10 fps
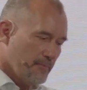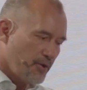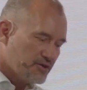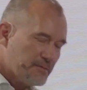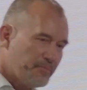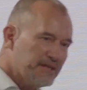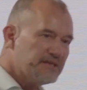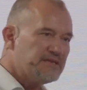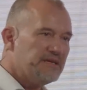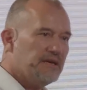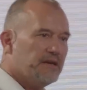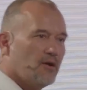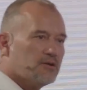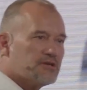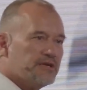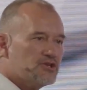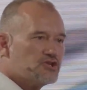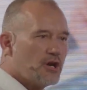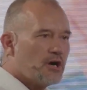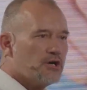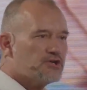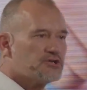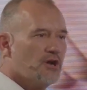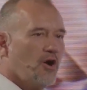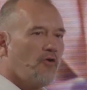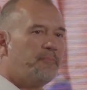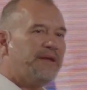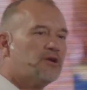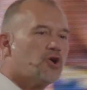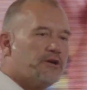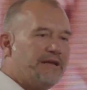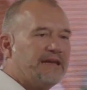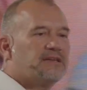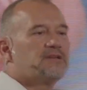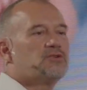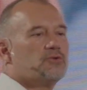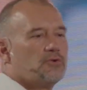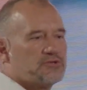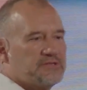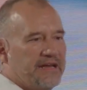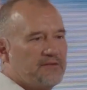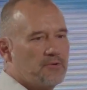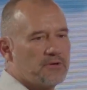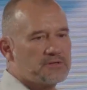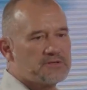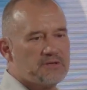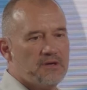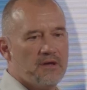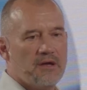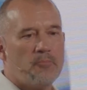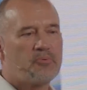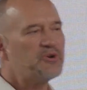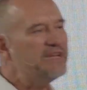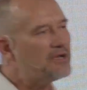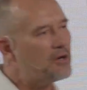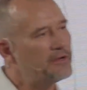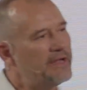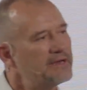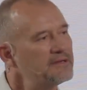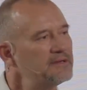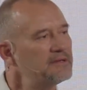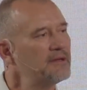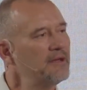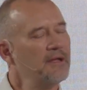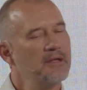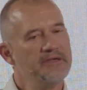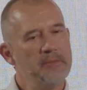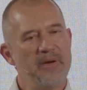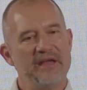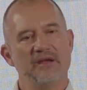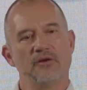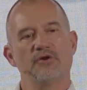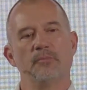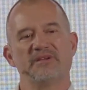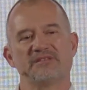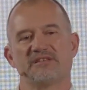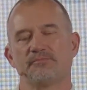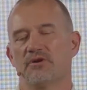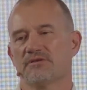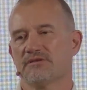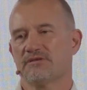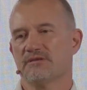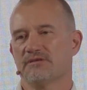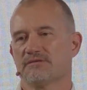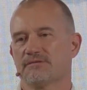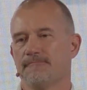possibility and also in charge of being connected to those networks and pre-connected depending on your business processes.